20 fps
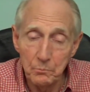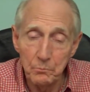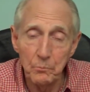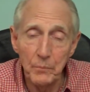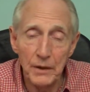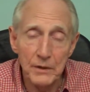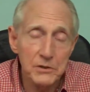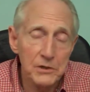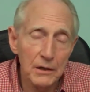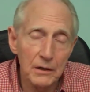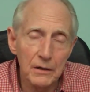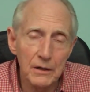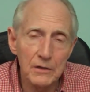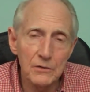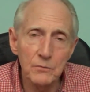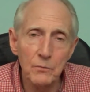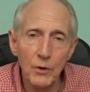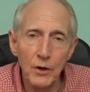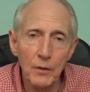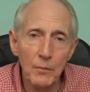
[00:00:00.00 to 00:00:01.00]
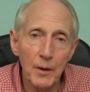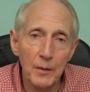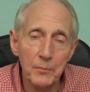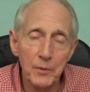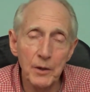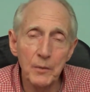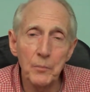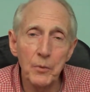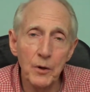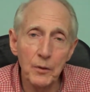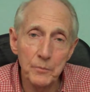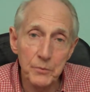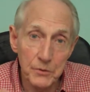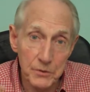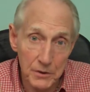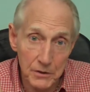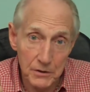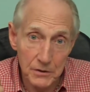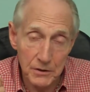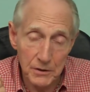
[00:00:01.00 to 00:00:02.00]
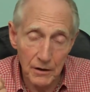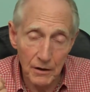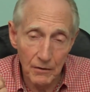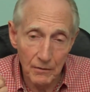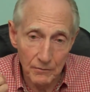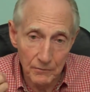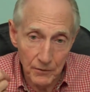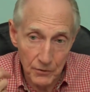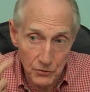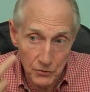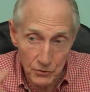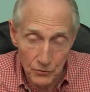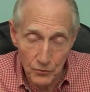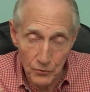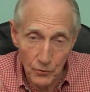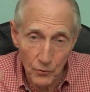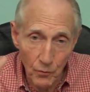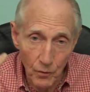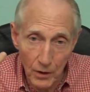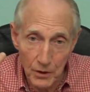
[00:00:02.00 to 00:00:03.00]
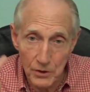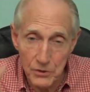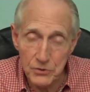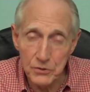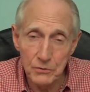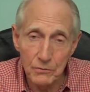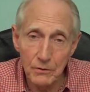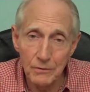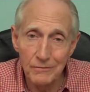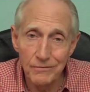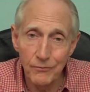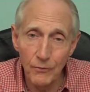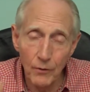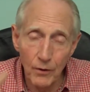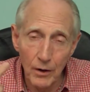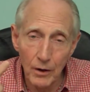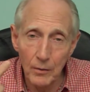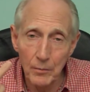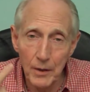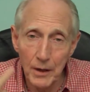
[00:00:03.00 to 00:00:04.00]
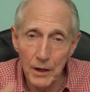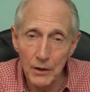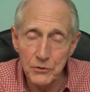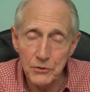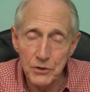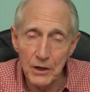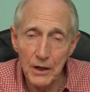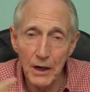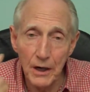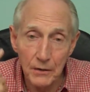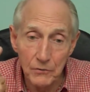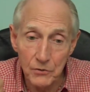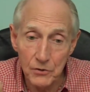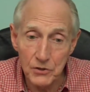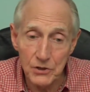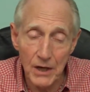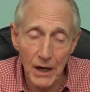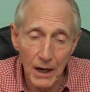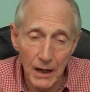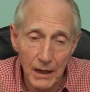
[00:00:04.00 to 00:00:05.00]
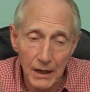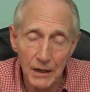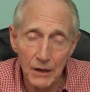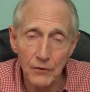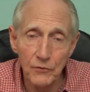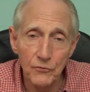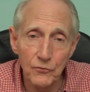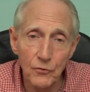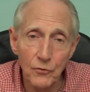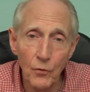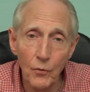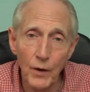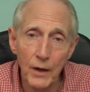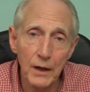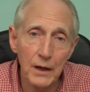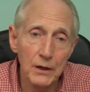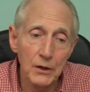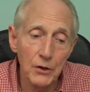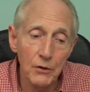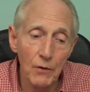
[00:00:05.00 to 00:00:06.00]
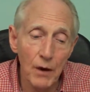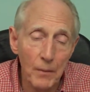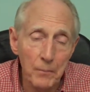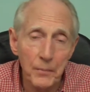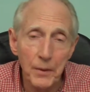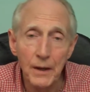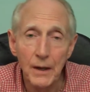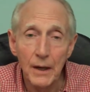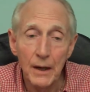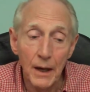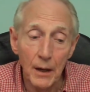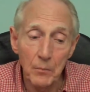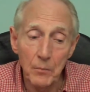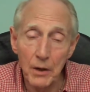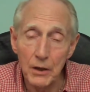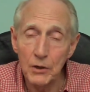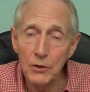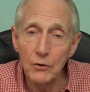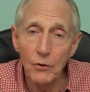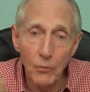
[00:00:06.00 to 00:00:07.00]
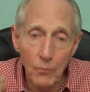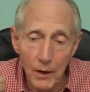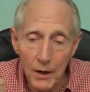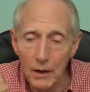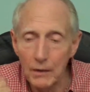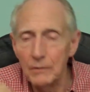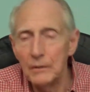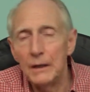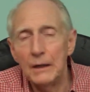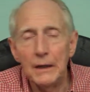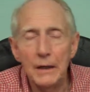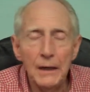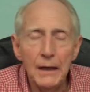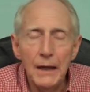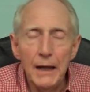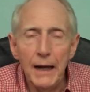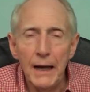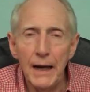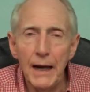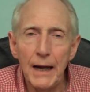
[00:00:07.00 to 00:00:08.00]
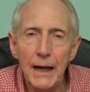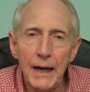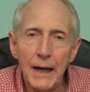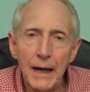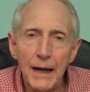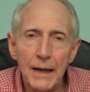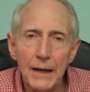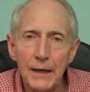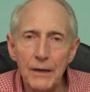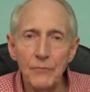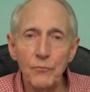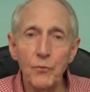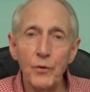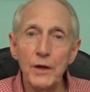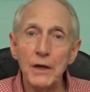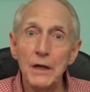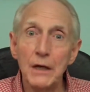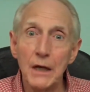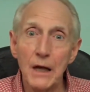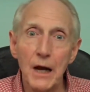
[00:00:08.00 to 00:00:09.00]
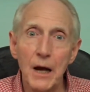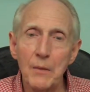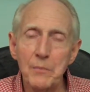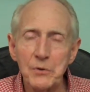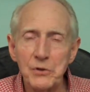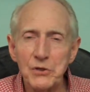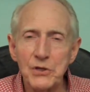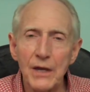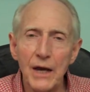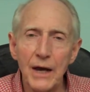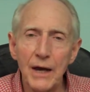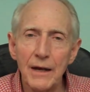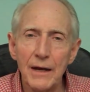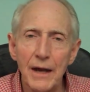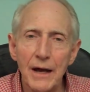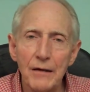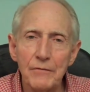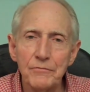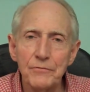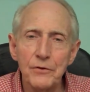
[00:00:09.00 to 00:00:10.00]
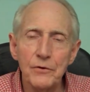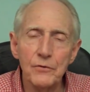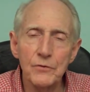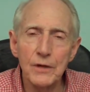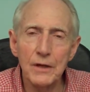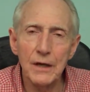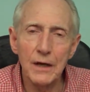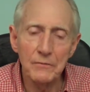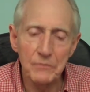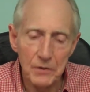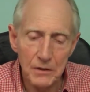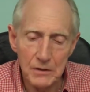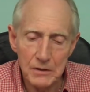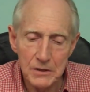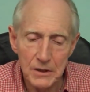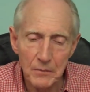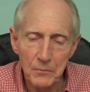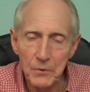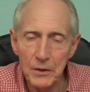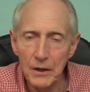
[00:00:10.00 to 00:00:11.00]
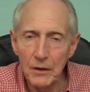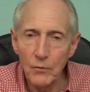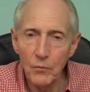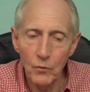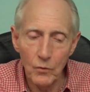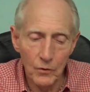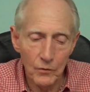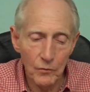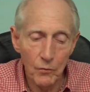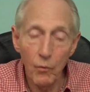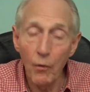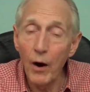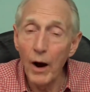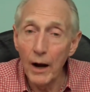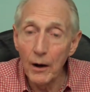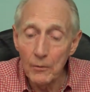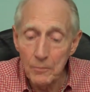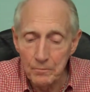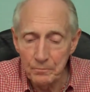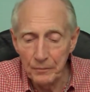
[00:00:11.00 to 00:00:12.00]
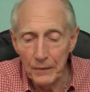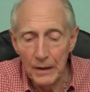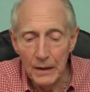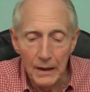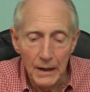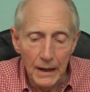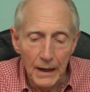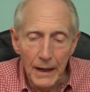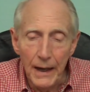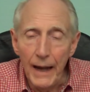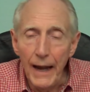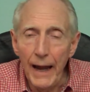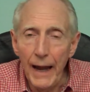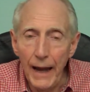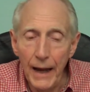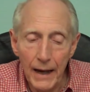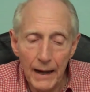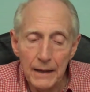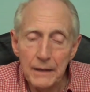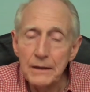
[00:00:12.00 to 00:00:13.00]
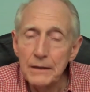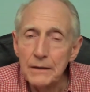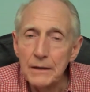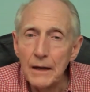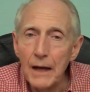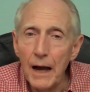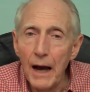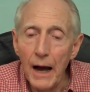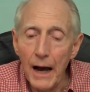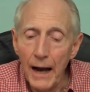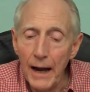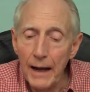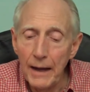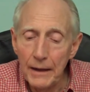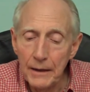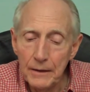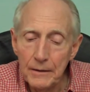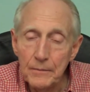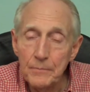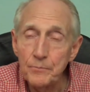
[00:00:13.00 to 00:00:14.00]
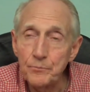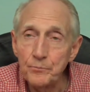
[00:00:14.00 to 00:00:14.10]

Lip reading: basically is one of my big purposes of the two. One is to inform and educate. The second is to awaken you up and make you aware. And if we can accomplish that, I feel that I've done something worthwhile. And I